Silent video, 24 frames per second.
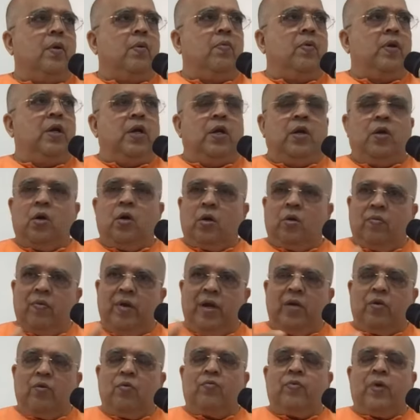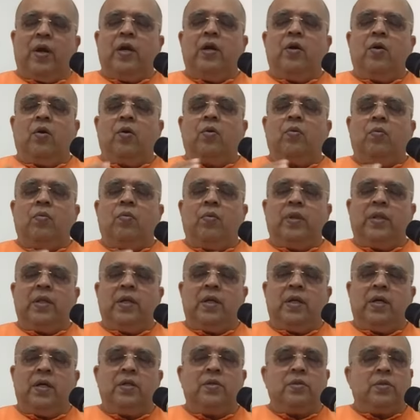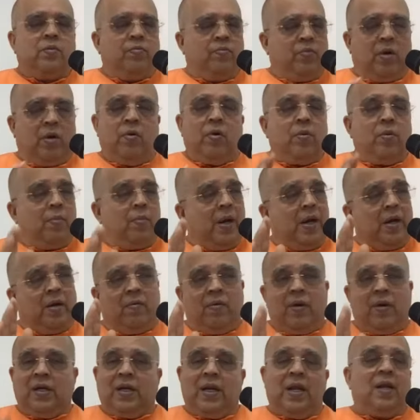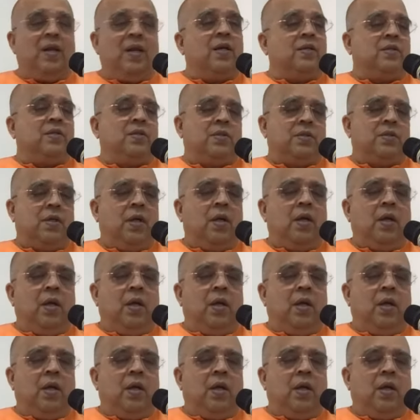We did not wait to find out whether it is. Our mind will tell us.